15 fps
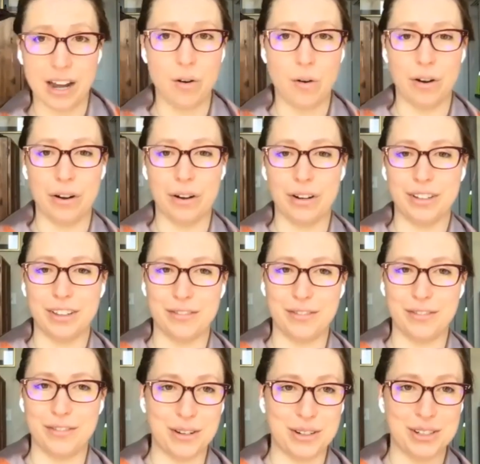or the
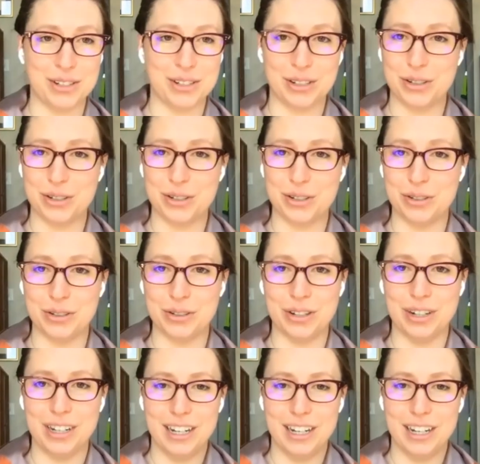folks who